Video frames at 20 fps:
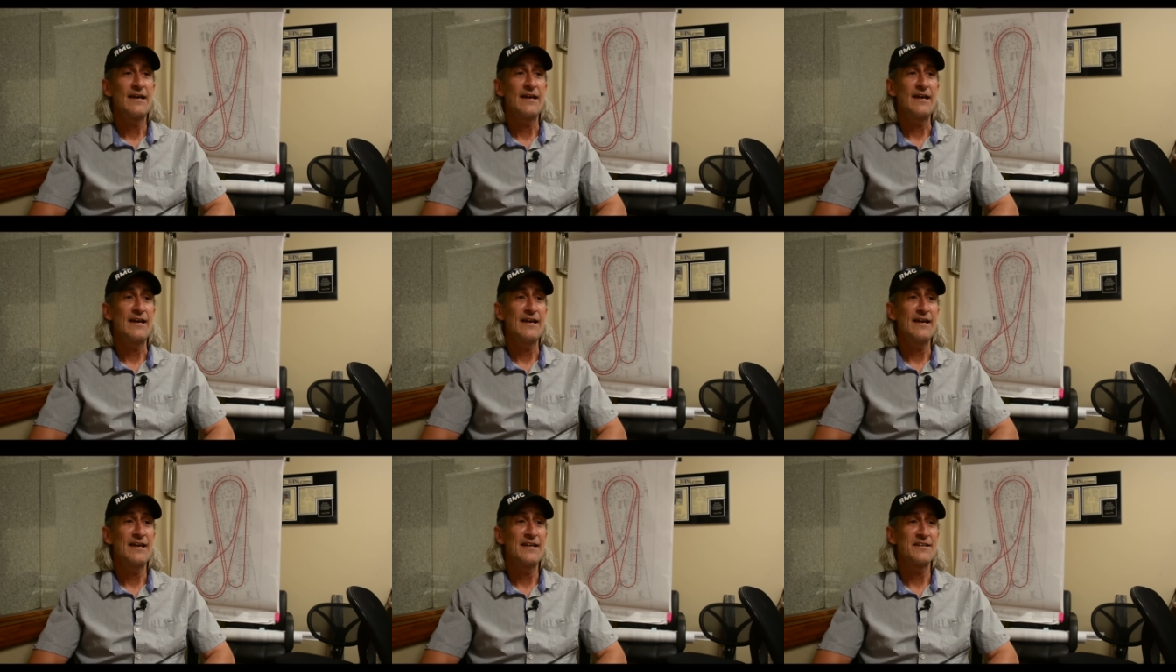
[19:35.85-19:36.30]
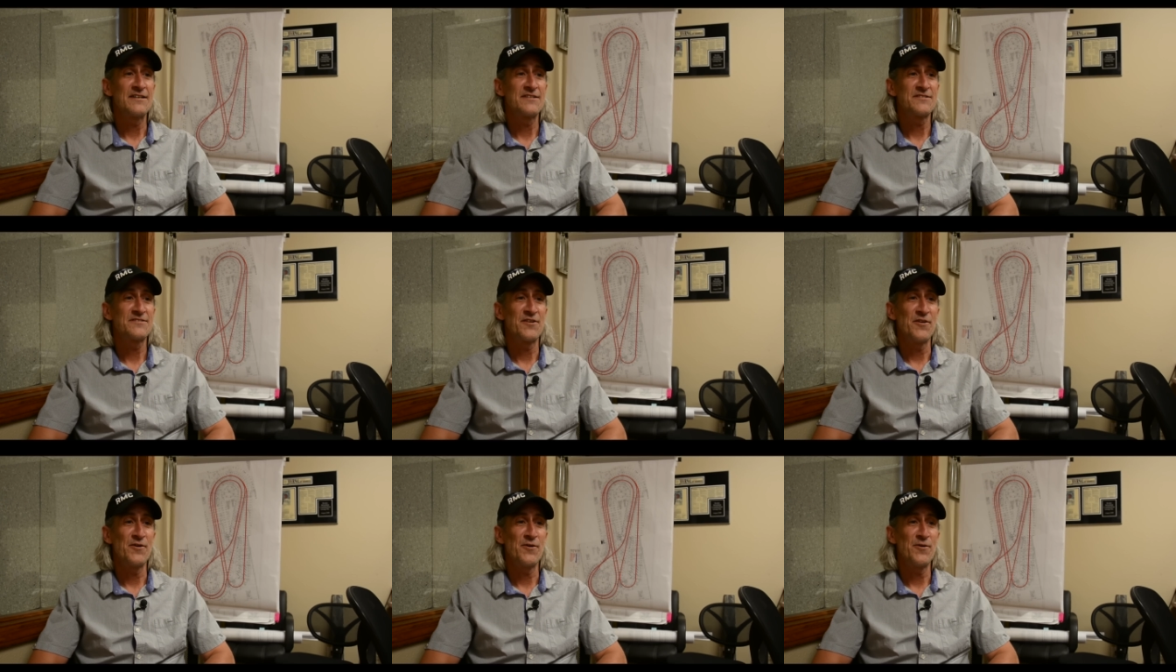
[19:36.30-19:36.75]
And
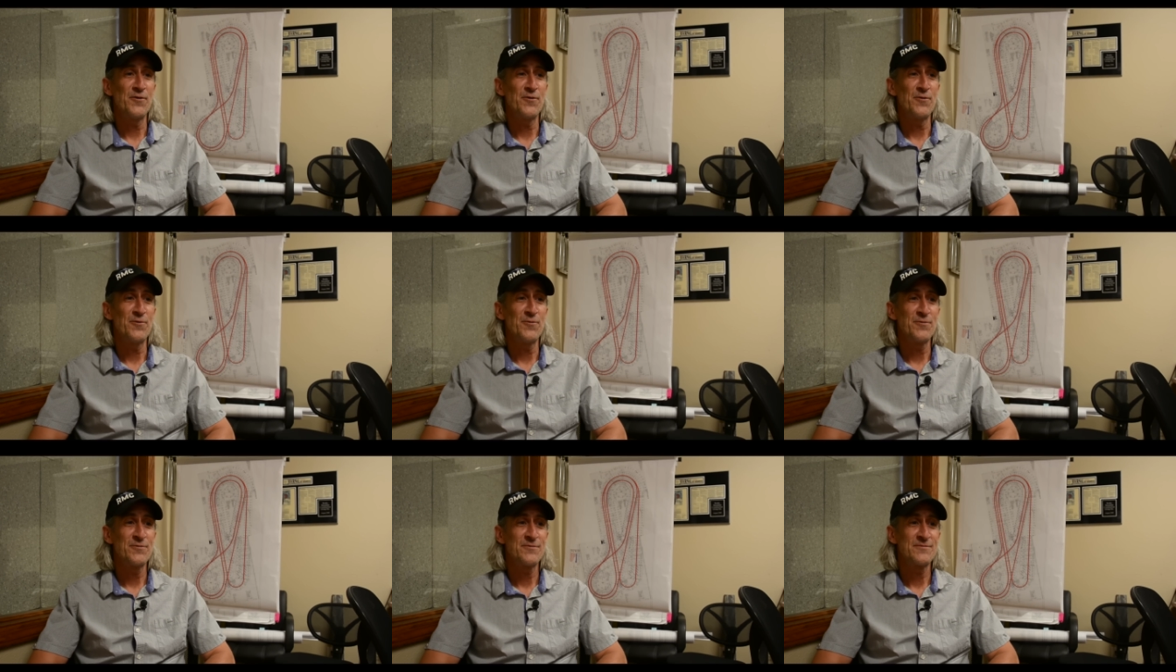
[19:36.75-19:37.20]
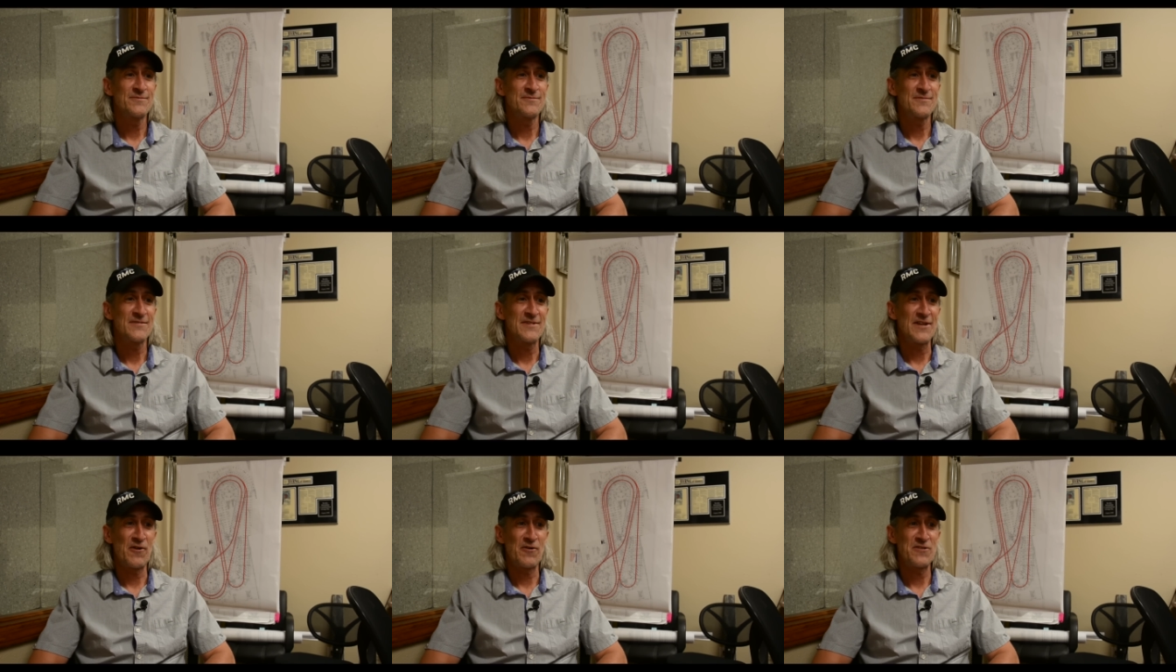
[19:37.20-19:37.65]
so
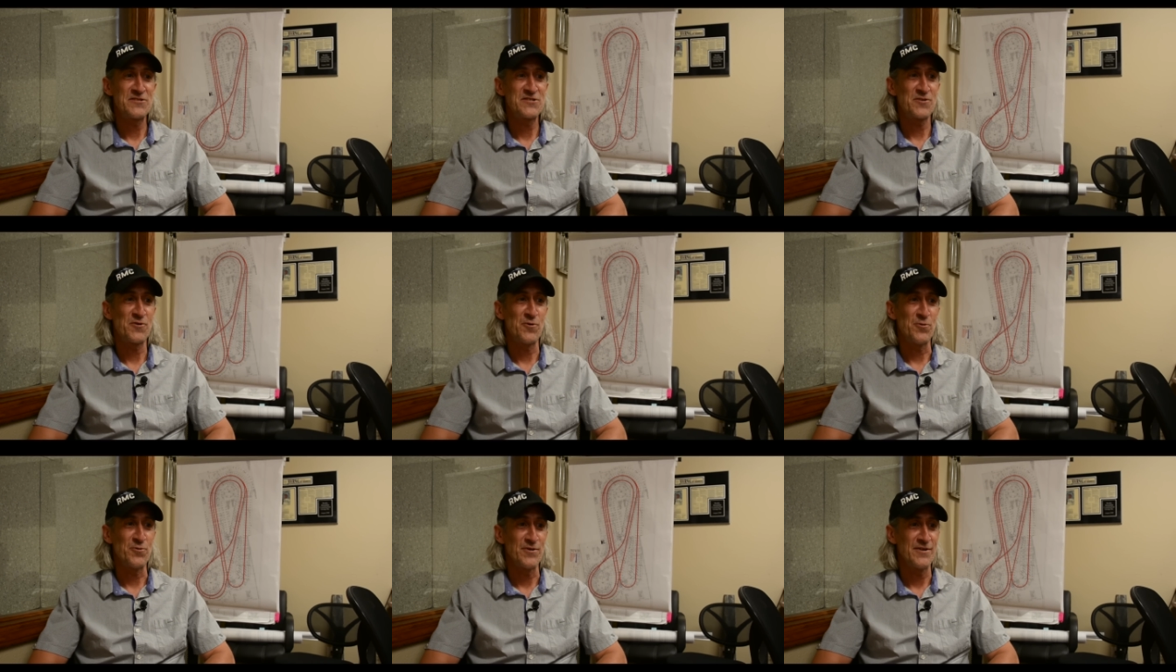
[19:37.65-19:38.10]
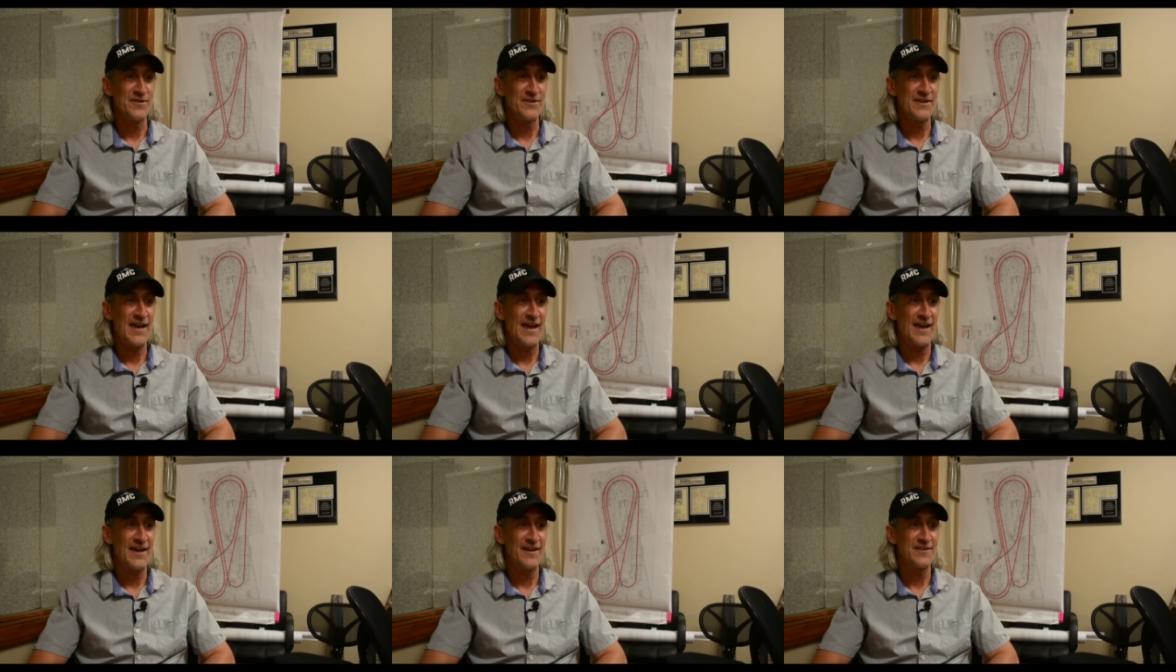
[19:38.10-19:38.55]
Larry
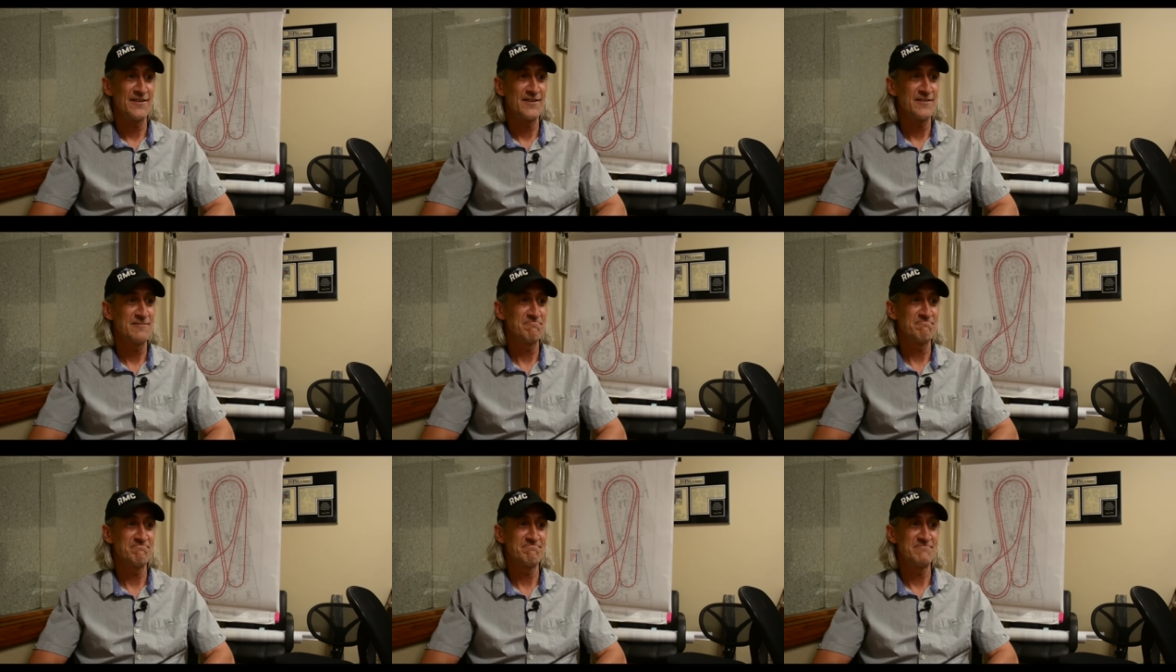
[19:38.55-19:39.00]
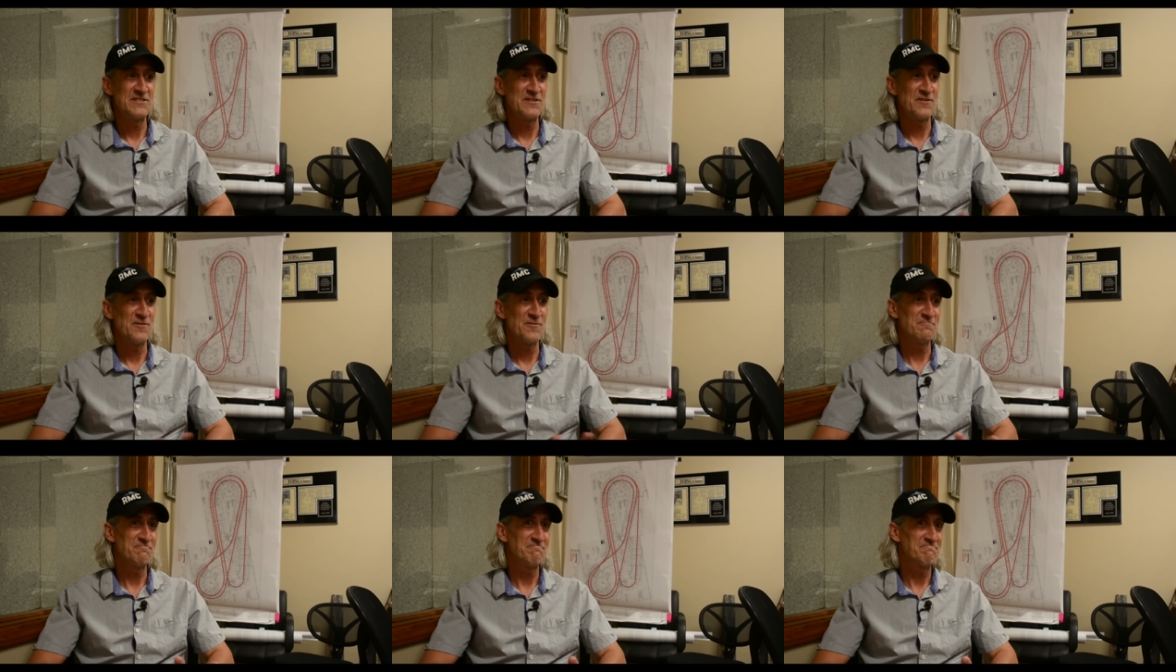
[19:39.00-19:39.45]
Chickola had a, you
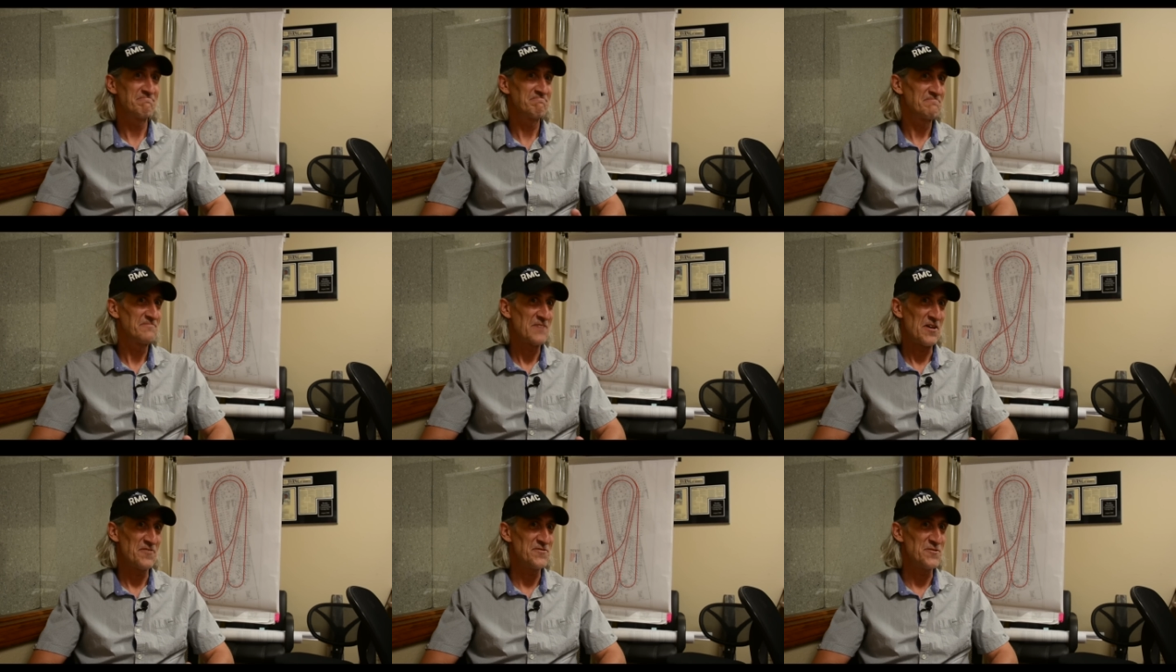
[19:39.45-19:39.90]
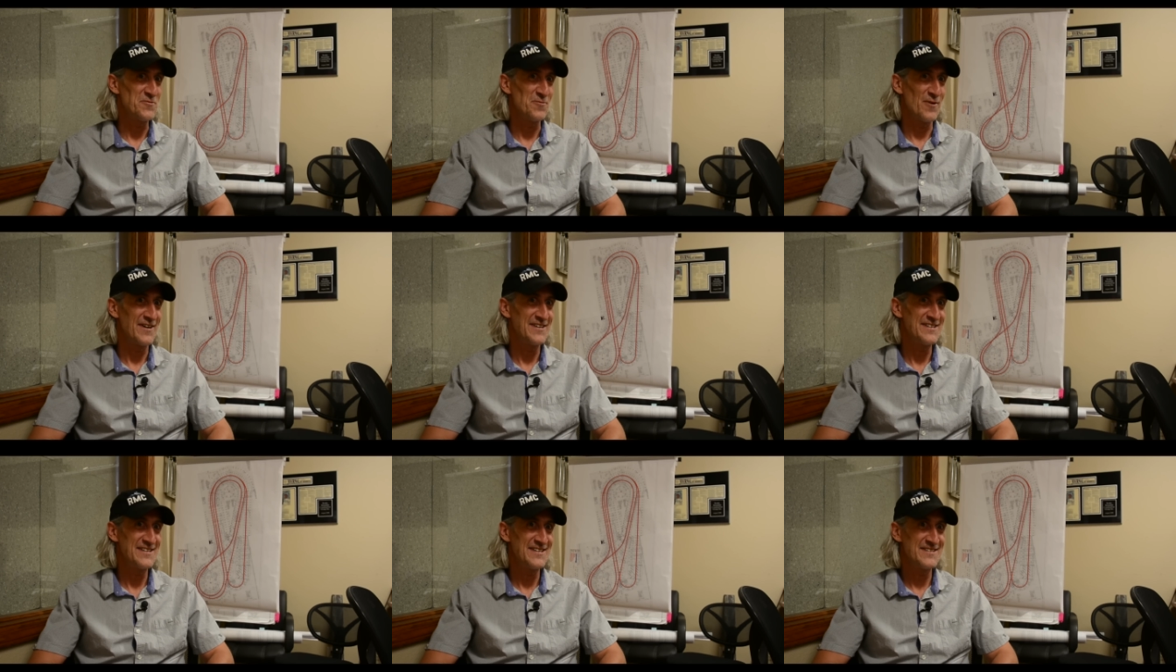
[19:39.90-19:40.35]
know, a
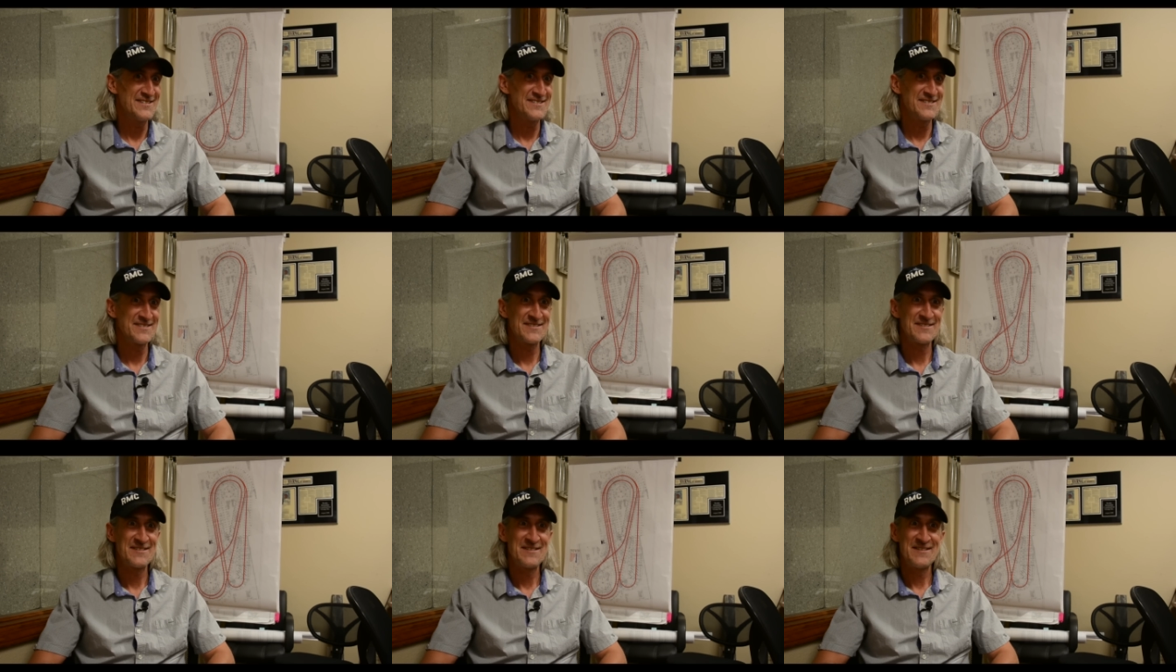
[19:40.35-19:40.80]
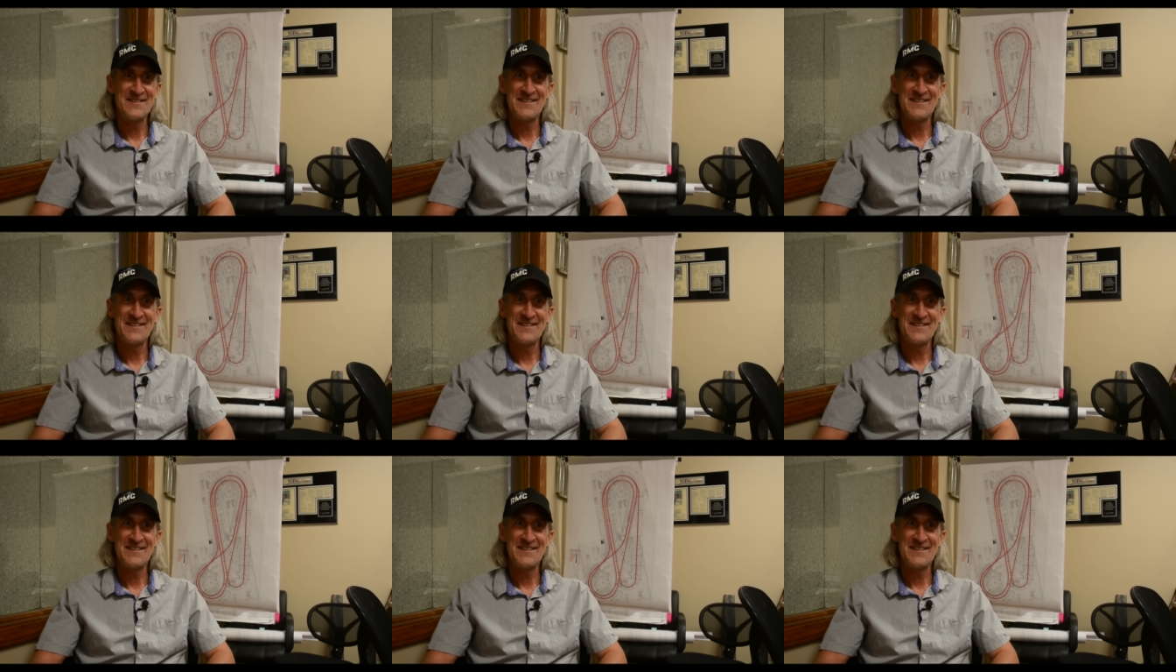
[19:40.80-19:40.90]
few ideas.